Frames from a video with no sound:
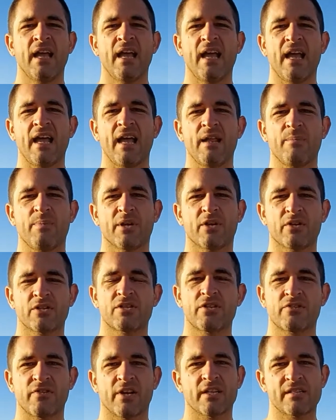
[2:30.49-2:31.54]
And because
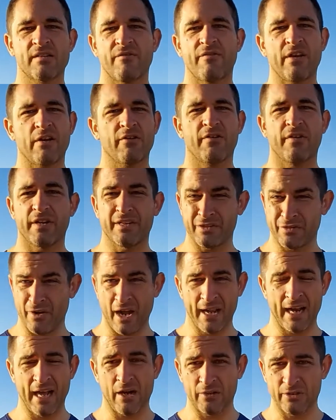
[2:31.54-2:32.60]
the trails are very, very
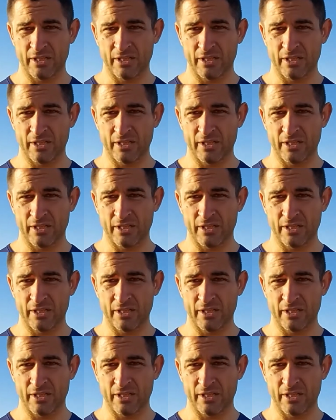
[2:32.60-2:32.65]
dry now